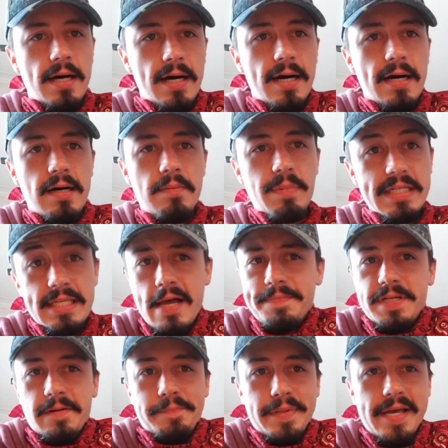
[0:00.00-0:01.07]
My top
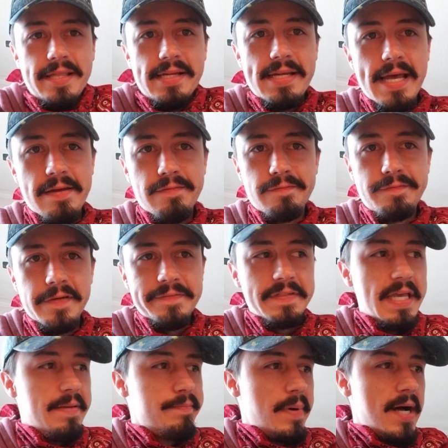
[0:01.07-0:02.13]
tier play of the day,
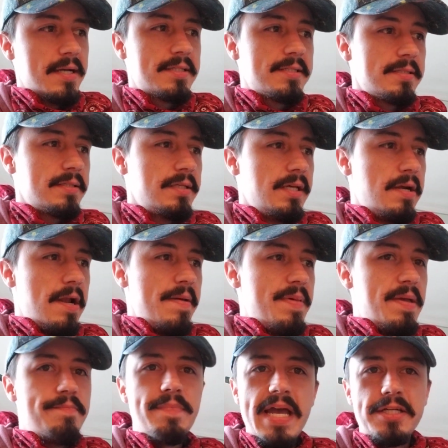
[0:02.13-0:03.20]
$15. You know what I
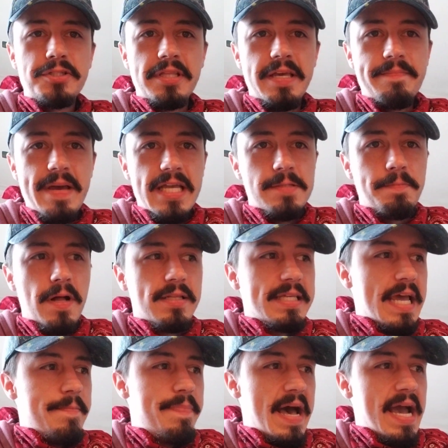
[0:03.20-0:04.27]
mean? Major League Baseball
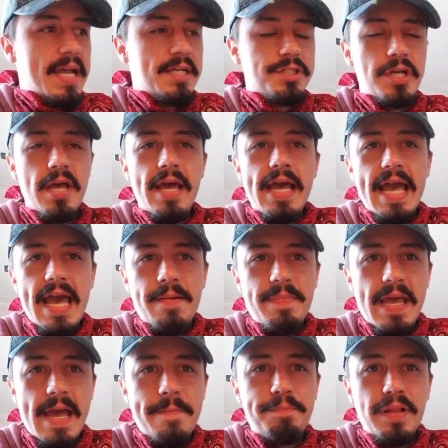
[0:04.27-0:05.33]
Day Package.
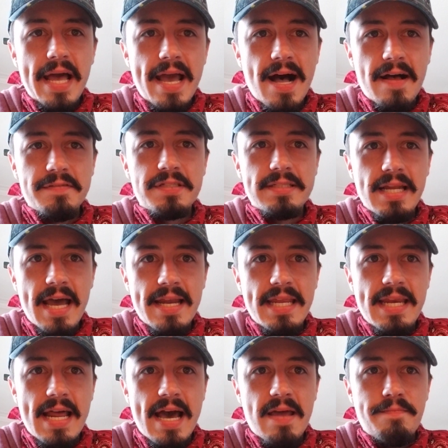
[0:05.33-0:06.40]
NBA playoffs,
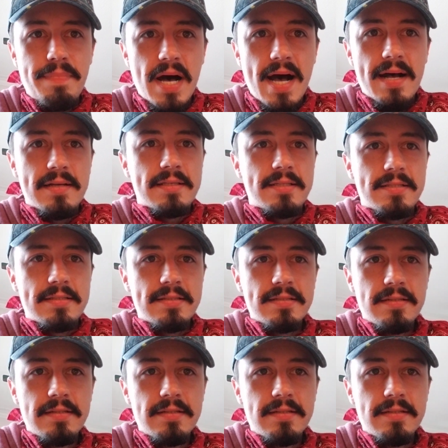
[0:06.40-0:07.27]
$99